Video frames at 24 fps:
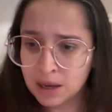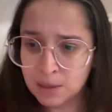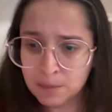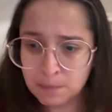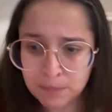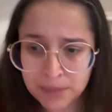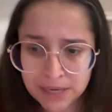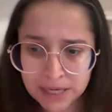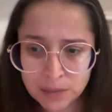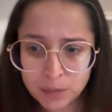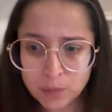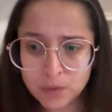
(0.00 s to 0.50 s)

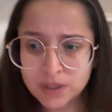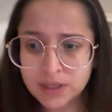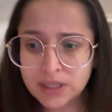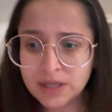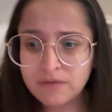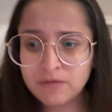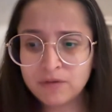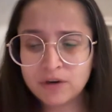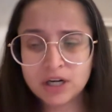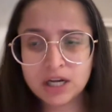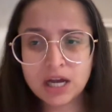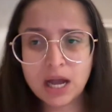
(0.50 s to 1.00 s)
Meet with
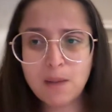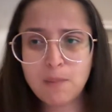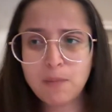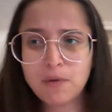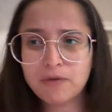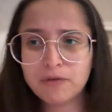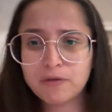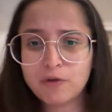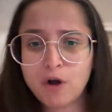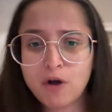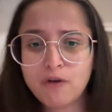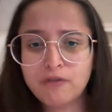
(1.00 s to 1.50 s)
them for a cup
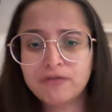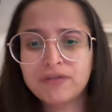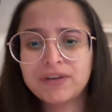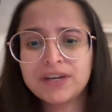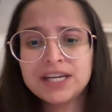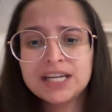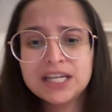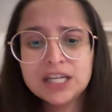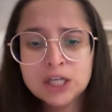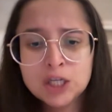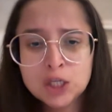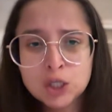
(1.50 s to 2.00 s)
of
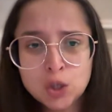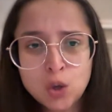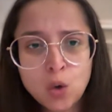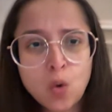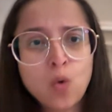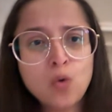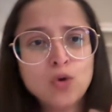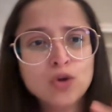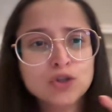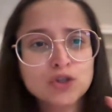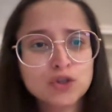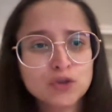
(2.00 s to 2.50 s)
coffee,
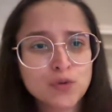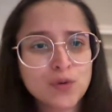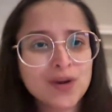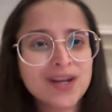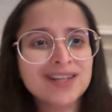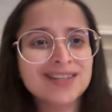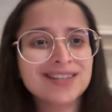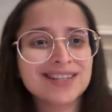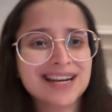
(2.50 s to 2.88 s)
no strings